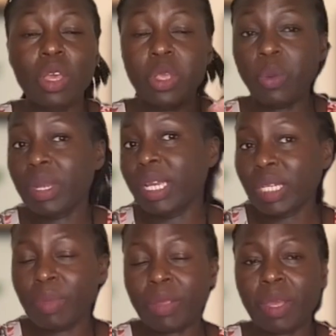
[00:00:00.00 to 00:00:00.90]
you will
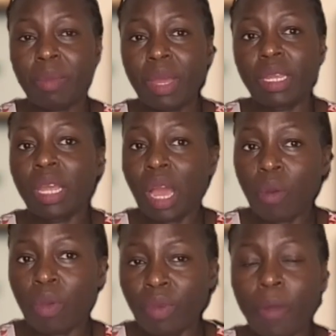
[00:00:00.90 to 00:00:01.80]
get back your money.
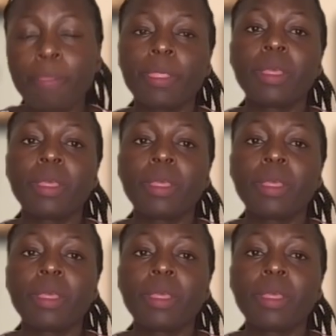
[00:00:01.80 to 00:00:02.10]
However,